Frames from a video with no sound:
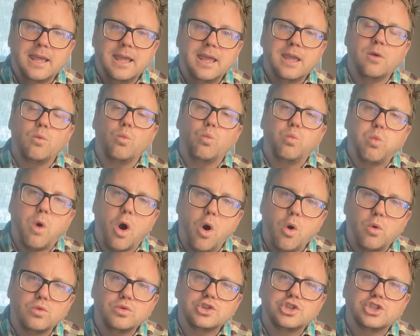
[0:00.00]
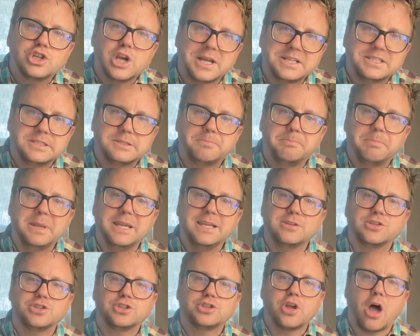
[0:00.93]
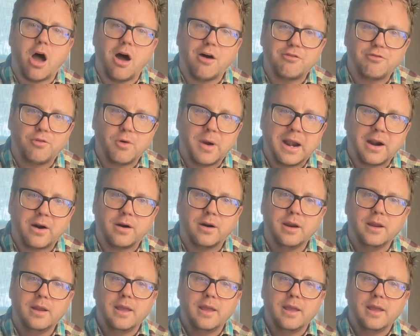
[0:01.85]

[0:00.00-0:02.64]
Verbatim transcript: it won't just be software